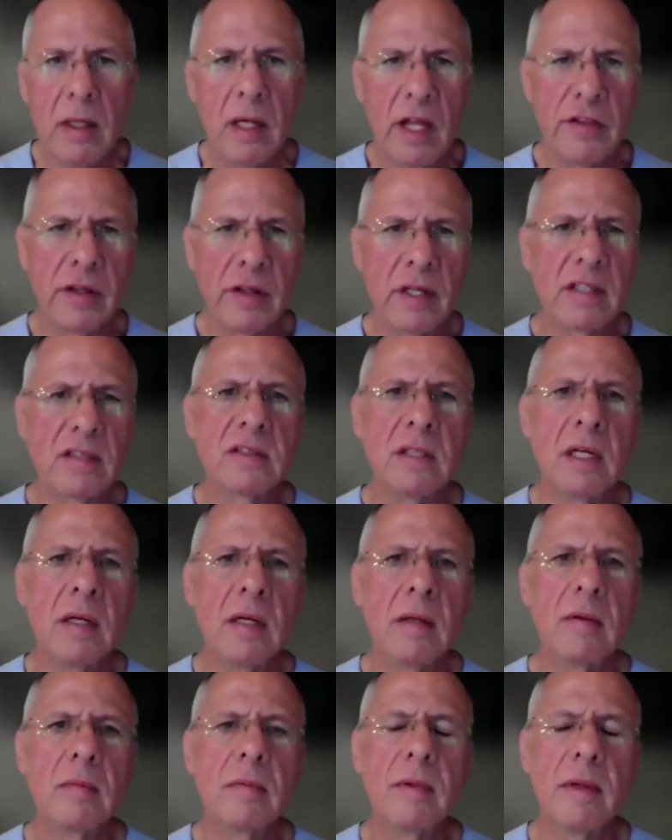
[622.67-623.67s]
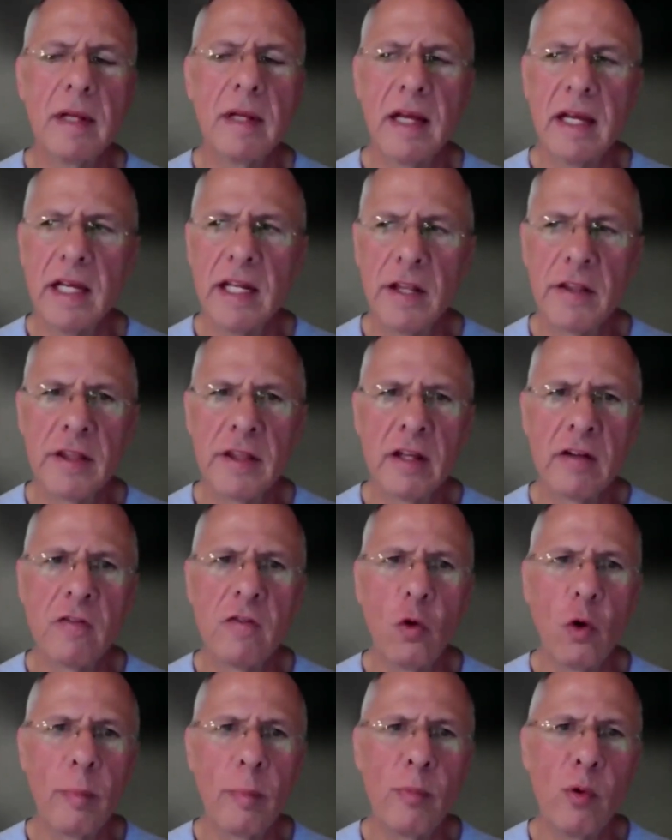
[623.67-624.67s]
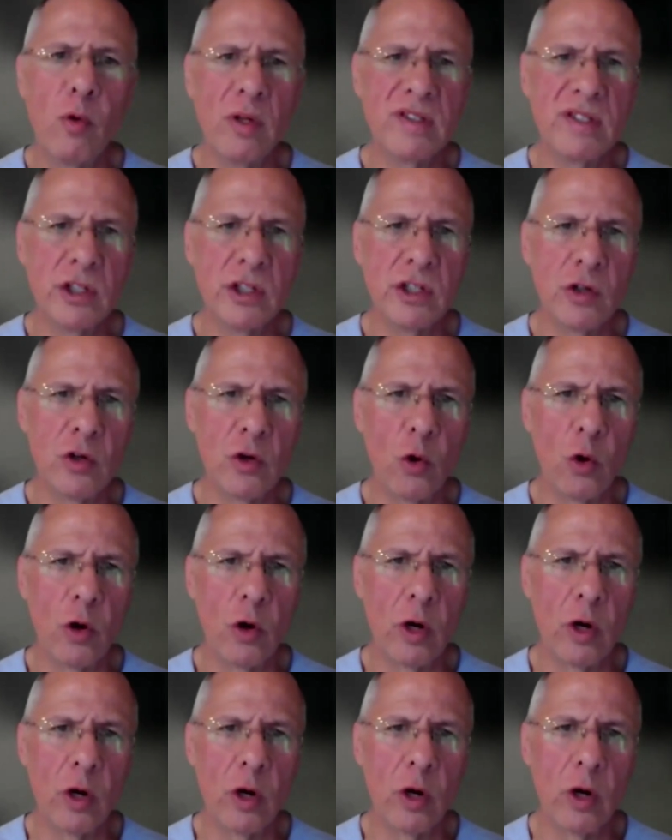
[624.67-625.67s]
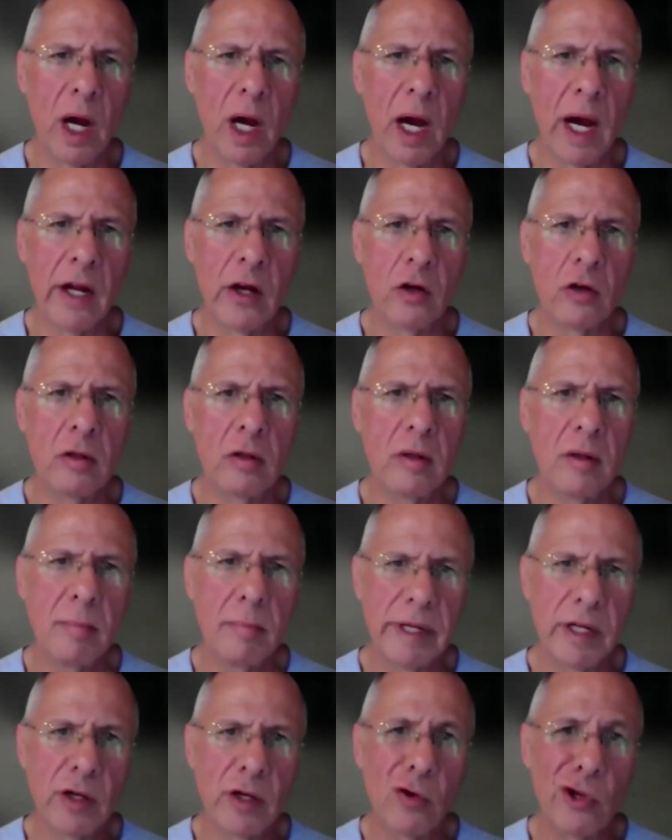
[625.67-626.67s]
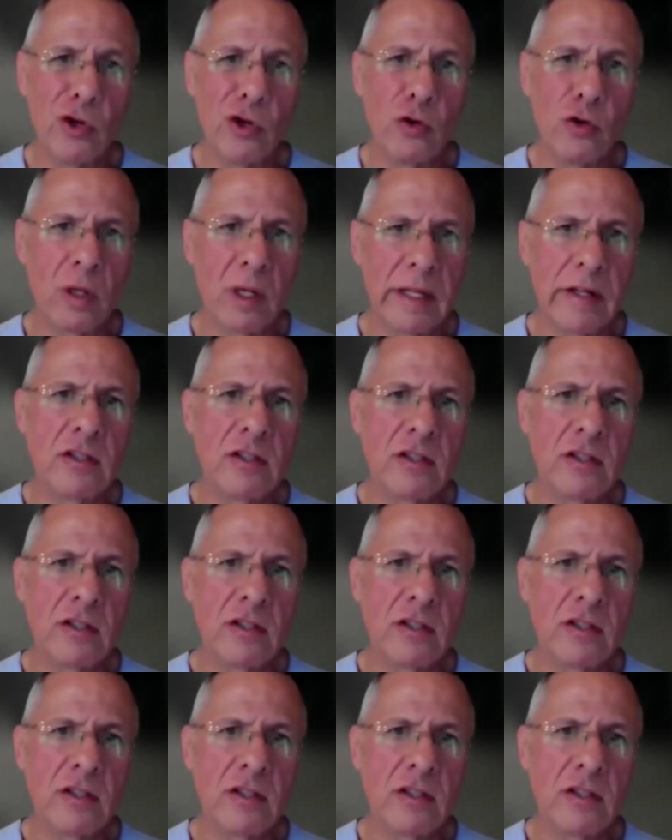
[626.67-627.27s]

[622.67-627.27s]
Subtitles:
I think it's anything 4.0 or higher picocurie